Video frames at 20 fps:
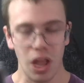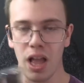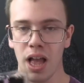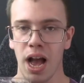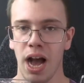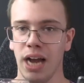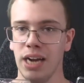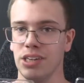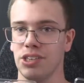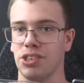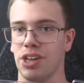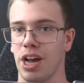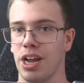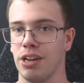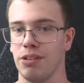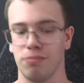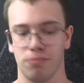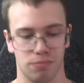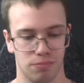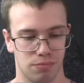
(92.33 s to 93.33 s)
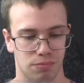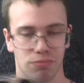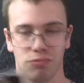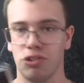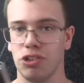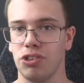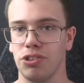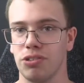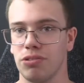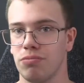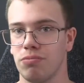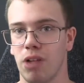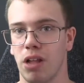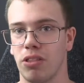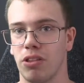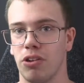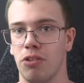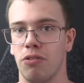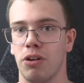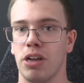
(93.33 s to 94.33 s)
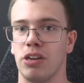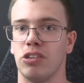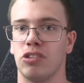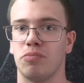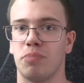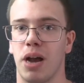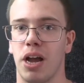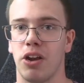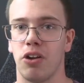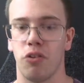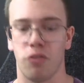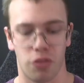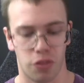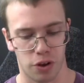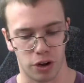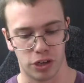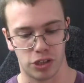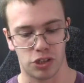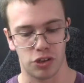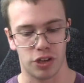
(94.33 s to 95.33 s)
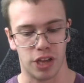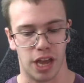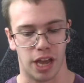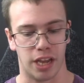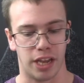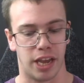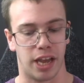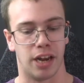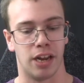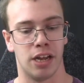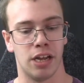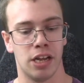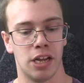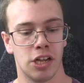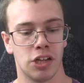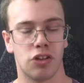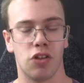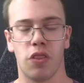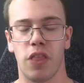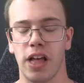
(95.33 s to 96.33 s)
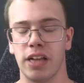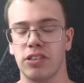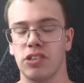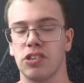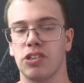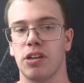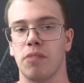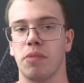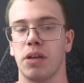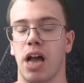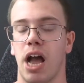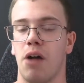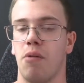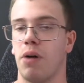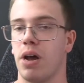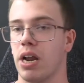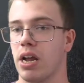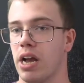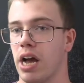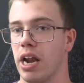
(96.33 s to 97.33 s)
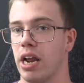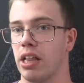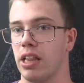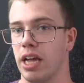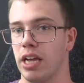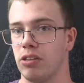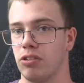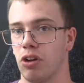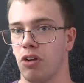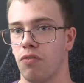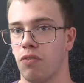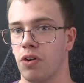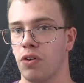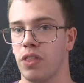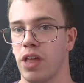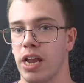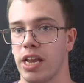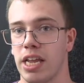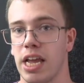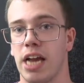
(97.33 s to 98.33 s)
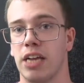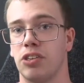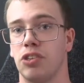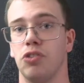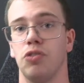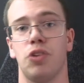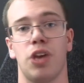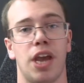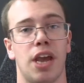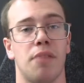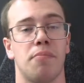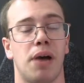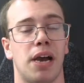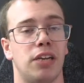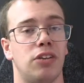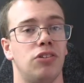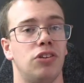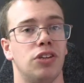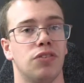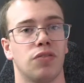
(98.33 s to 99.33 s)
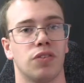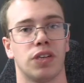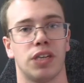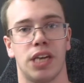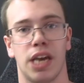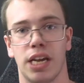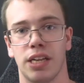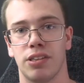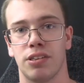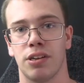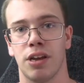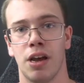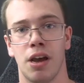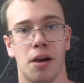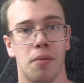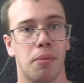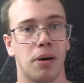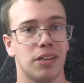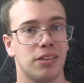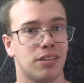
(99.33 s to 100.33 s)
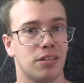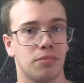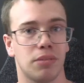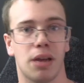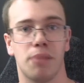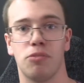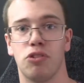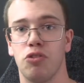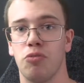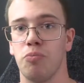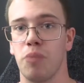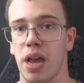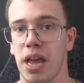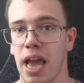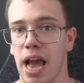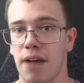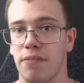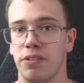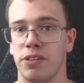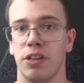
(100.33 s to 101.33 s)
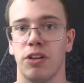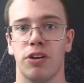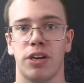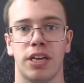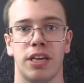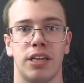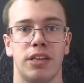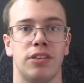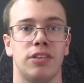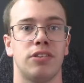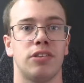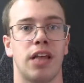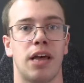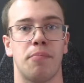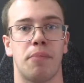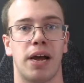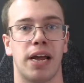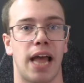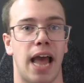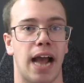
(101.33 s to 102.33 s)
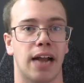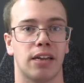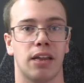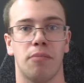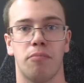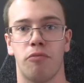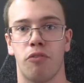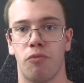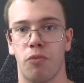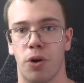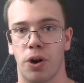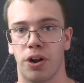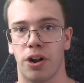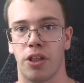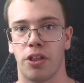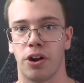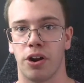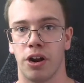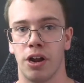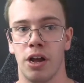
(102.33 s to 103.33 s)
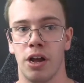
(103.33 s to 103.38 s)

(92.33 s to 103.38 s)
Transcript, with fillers: I decided just not to do it and just buy a new 32 gig kit. So that's just something I want to kind of glance over, that yes, you can buy 2 different kits, but sometimes you may have silicons that might act up with one another,